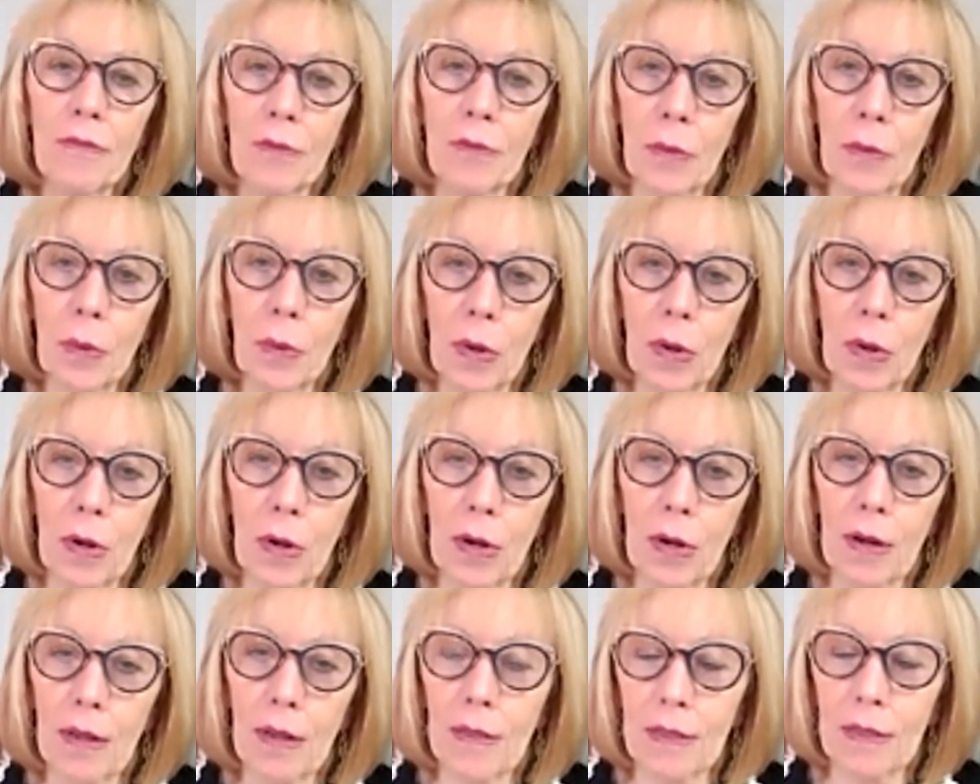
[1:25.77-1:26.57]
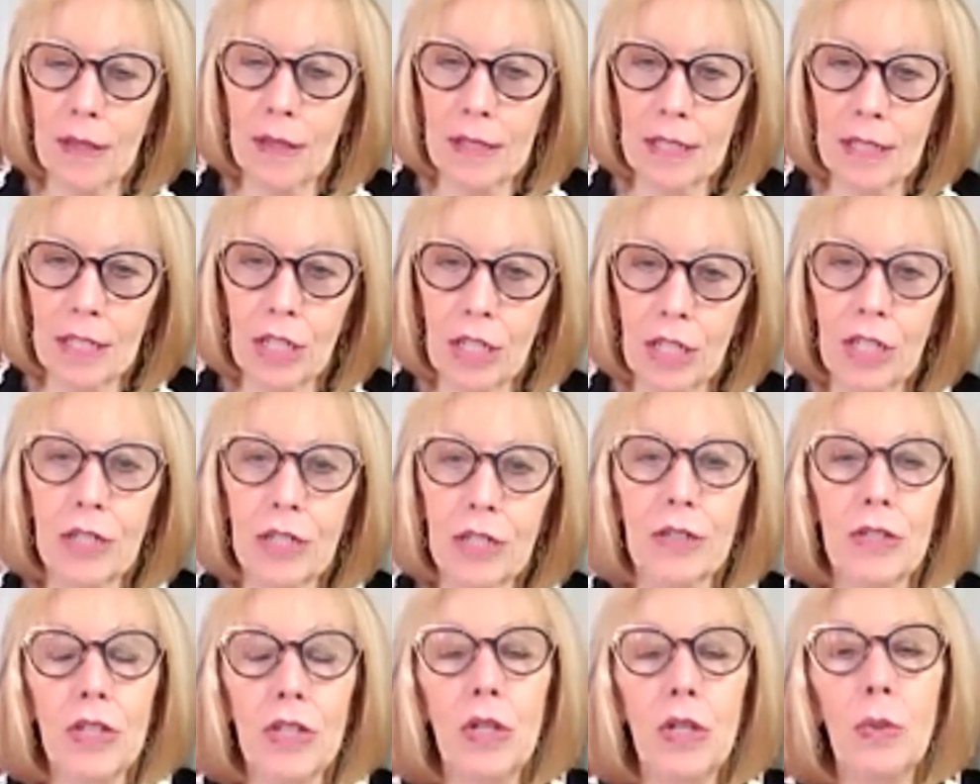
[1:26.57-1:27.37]
for this
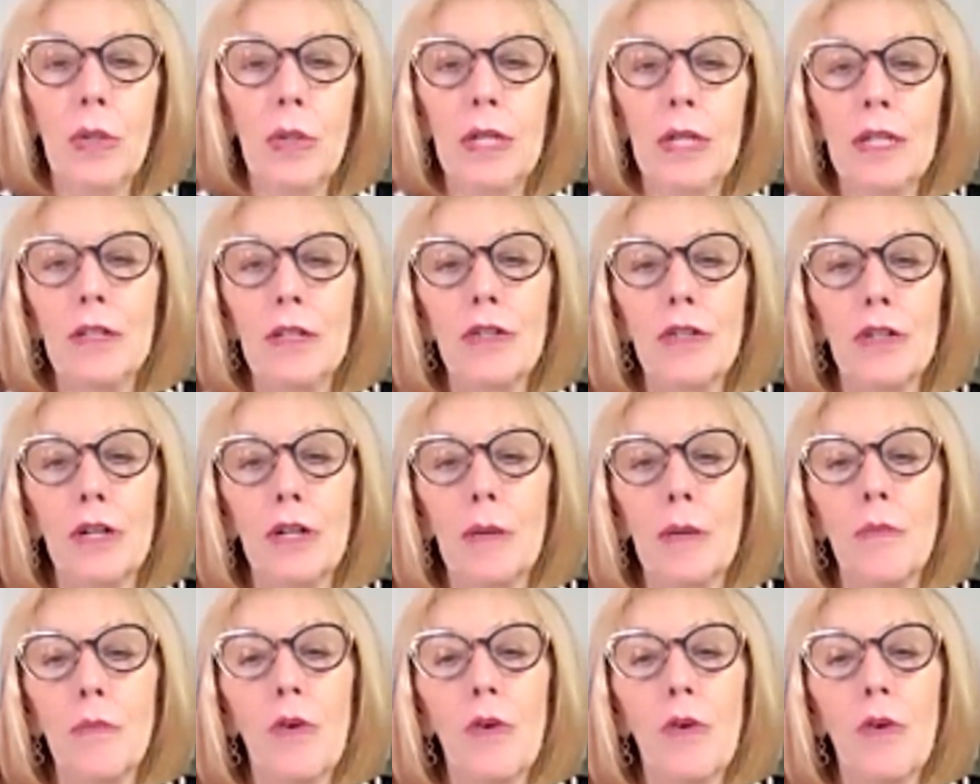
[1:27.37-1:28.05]
year's Do It in Durham,